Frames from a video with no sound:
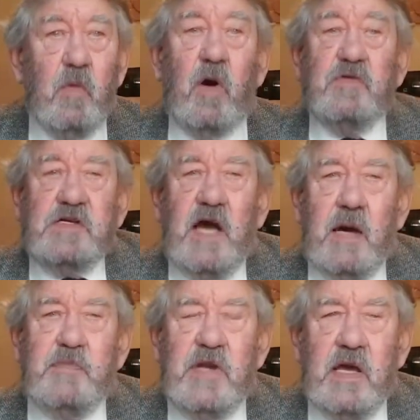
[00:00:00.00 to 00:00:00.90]
what
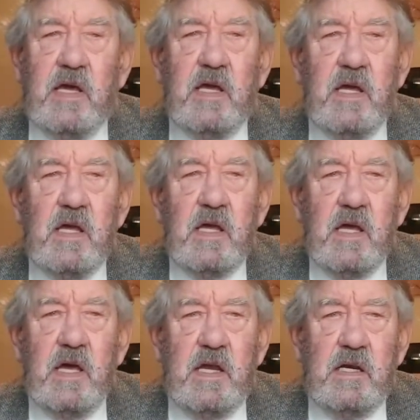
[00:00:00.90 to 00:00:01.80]
was happening
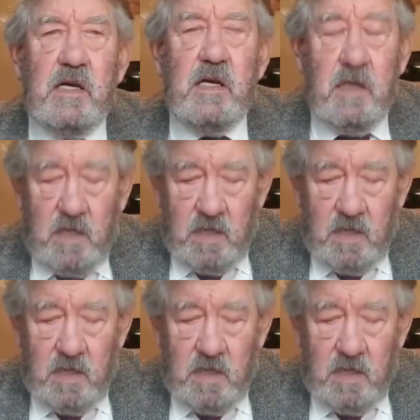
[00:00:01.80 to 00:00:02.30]
in